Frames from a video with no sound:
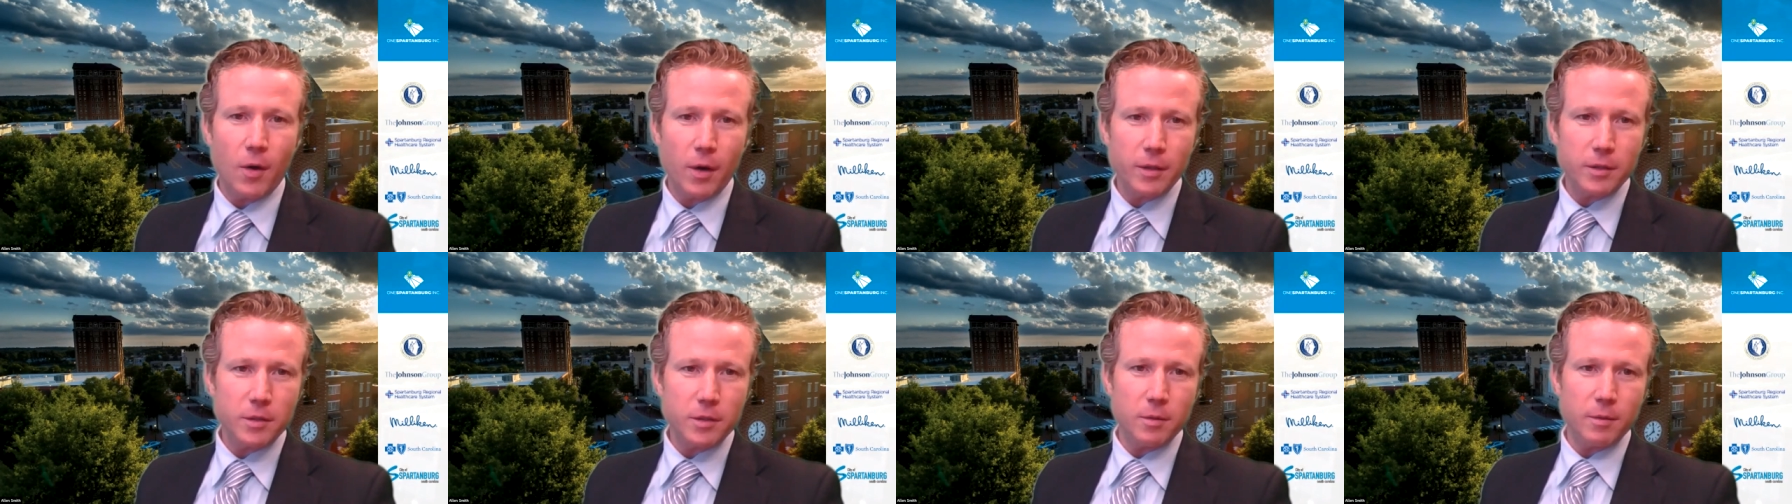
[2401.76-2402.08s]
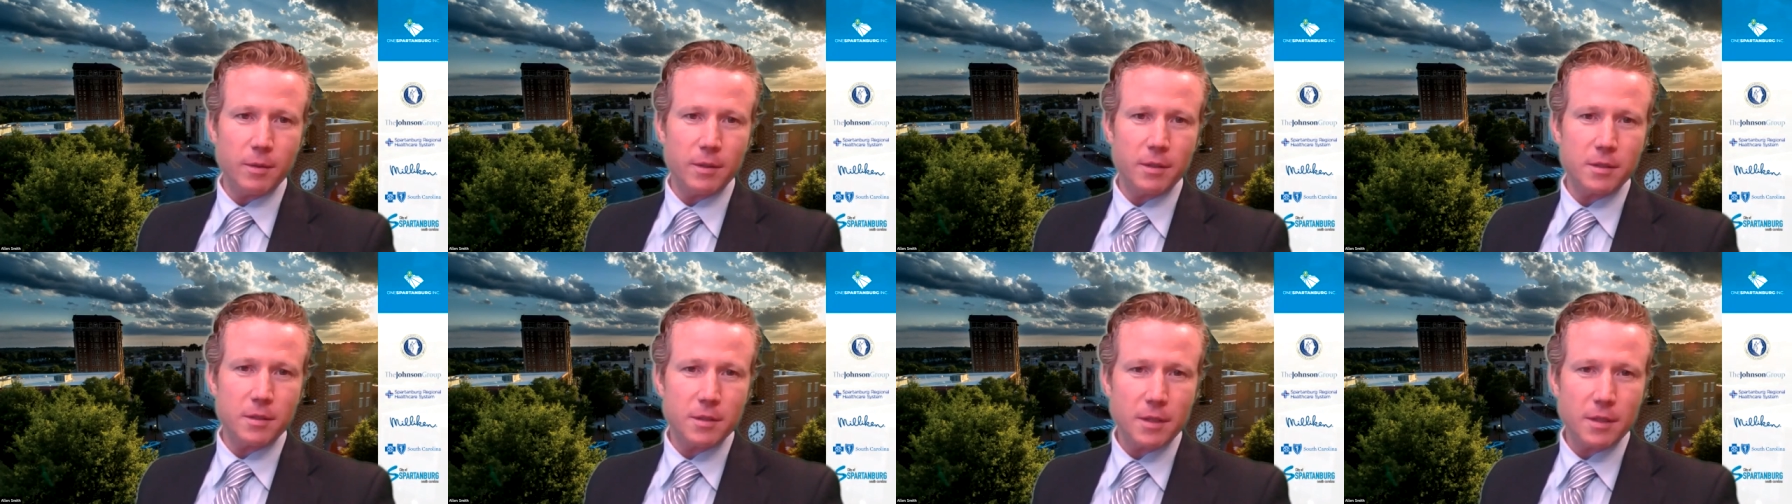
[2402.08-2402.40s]
Aren't you
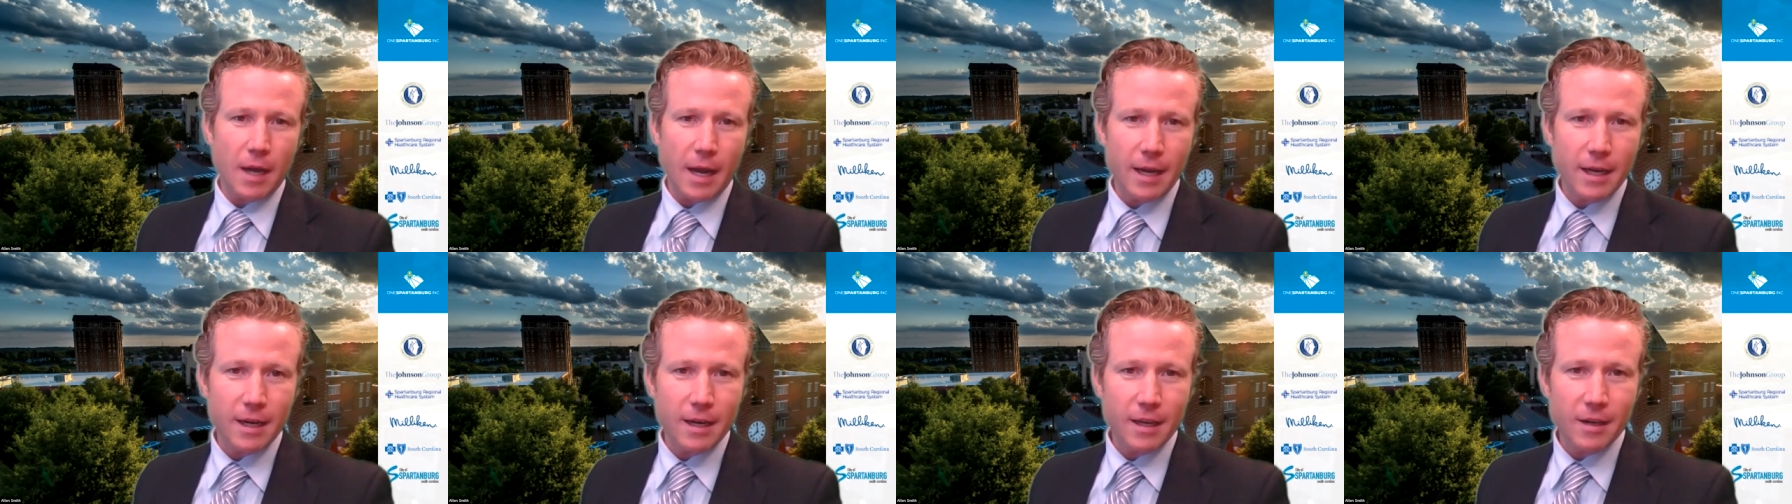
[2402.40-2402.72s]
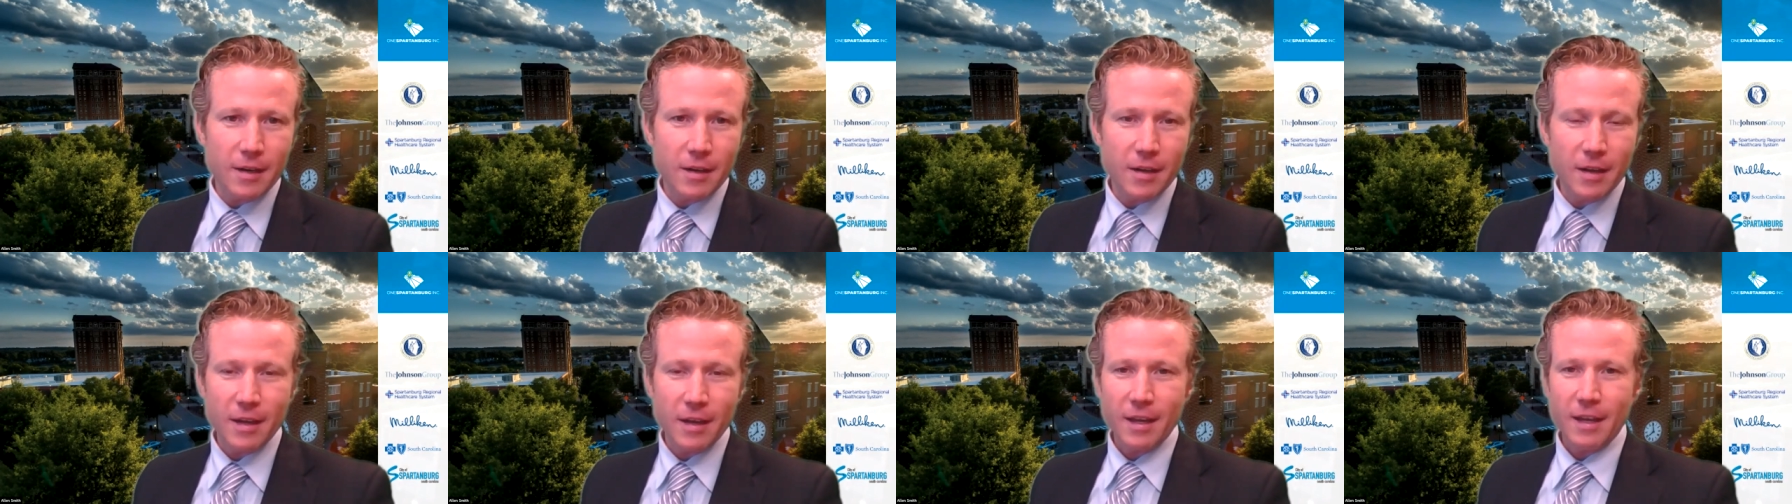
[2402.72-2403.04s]

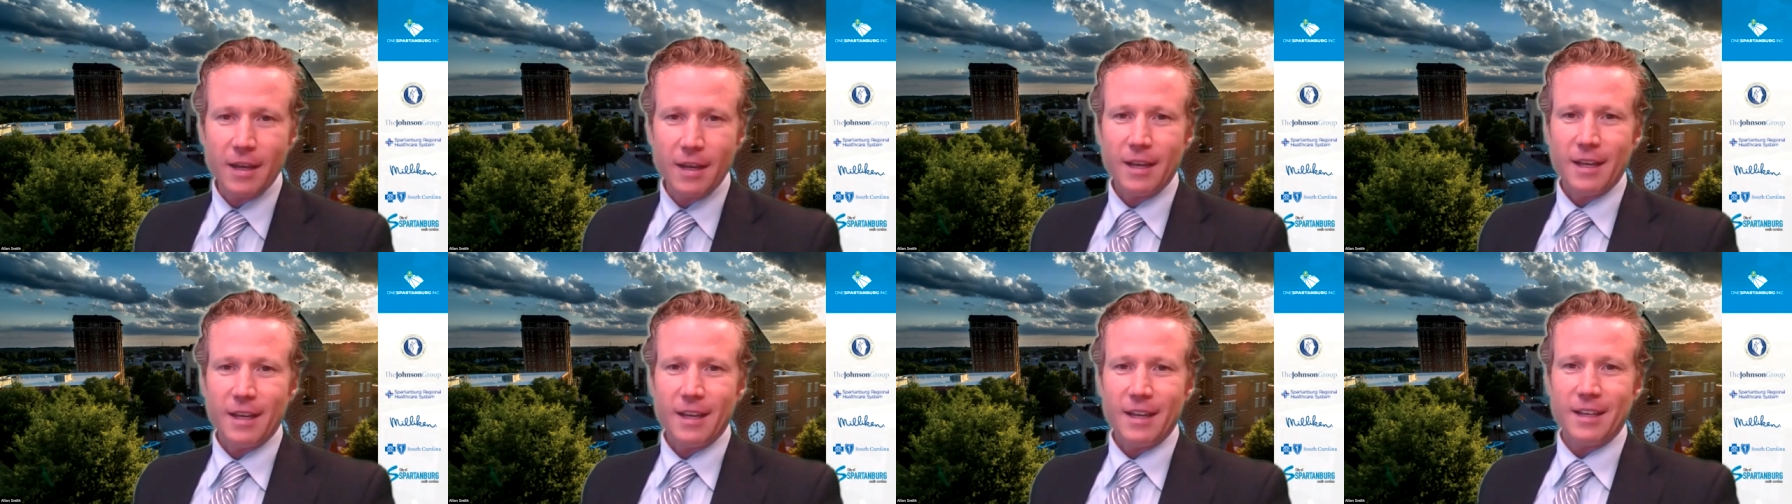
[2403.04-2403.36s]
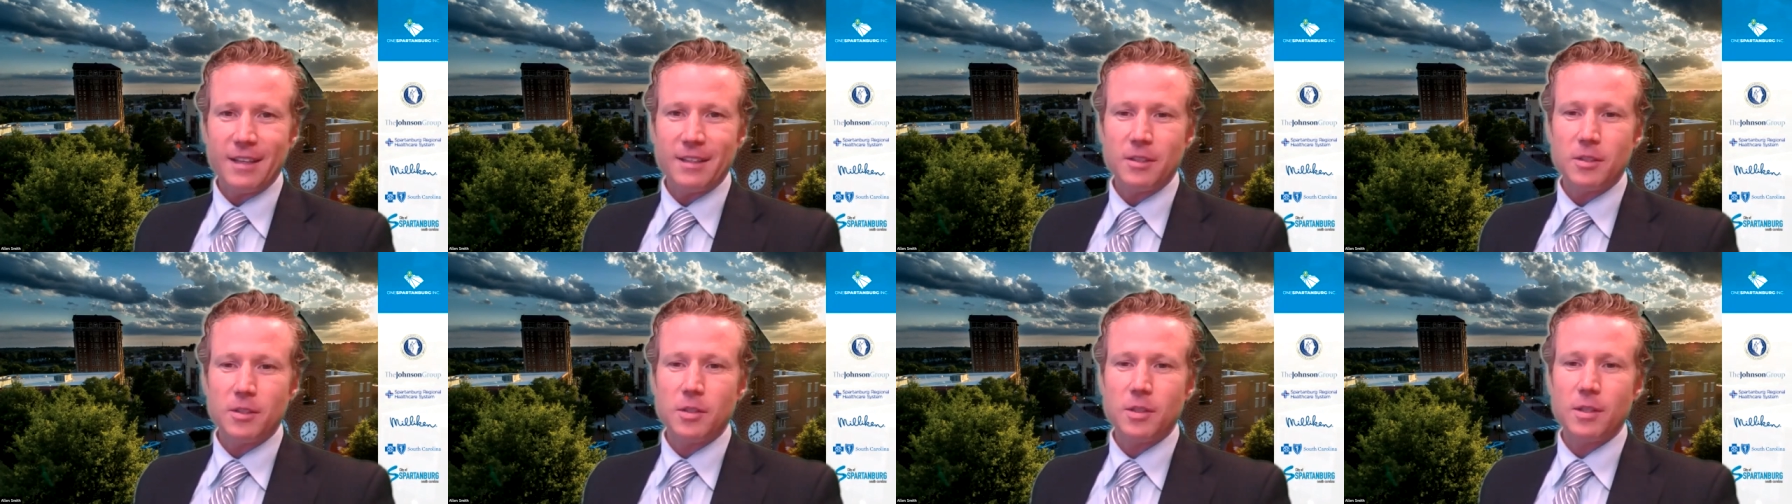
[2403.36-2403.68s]
excited?"
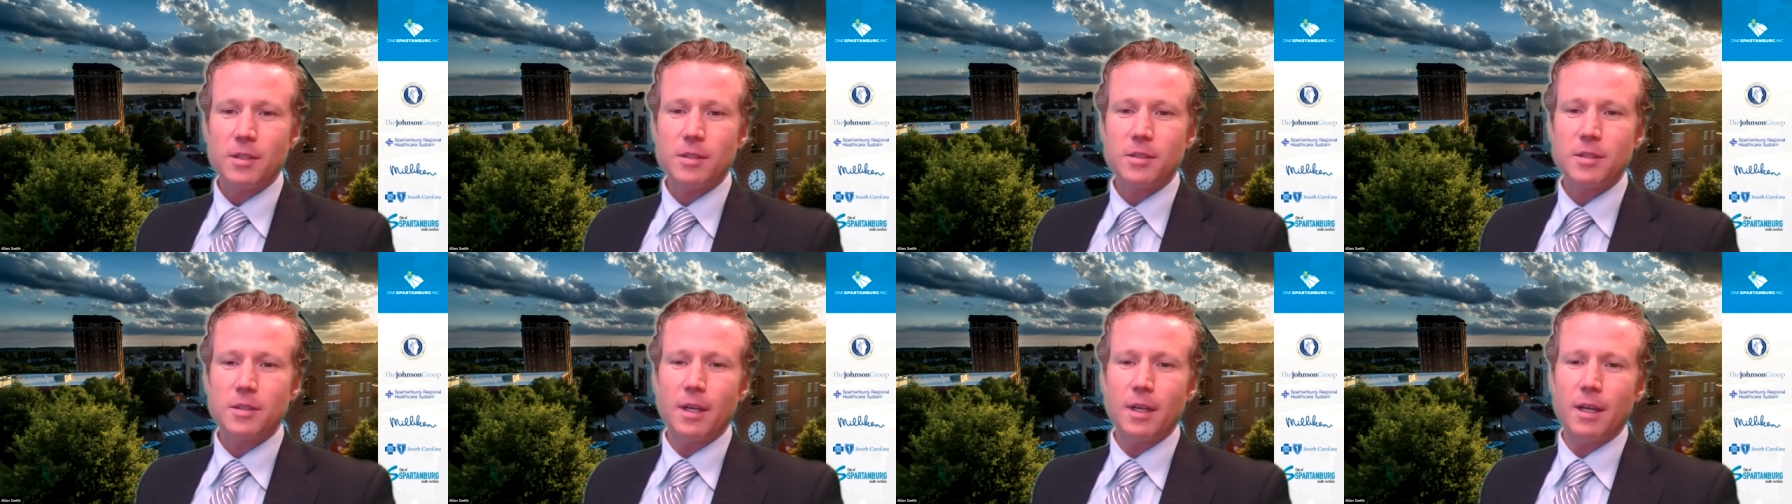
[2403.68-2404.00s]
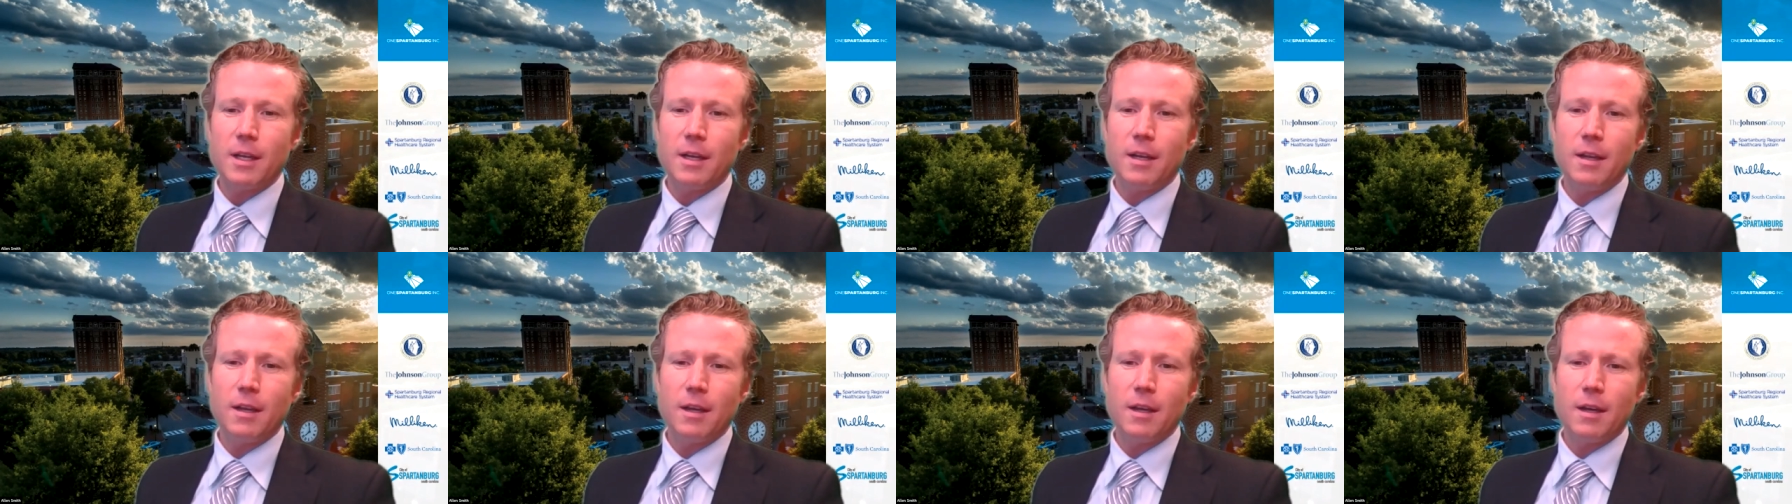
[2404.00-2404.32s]
And she
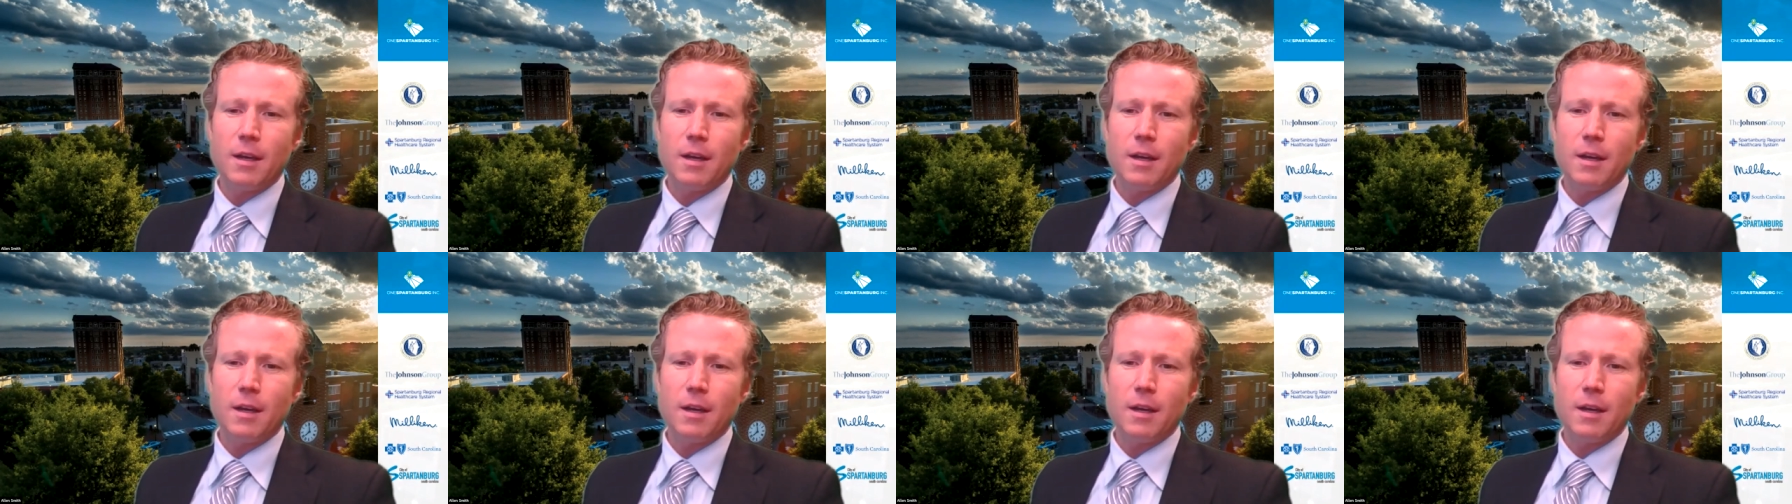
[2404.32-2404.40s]
said,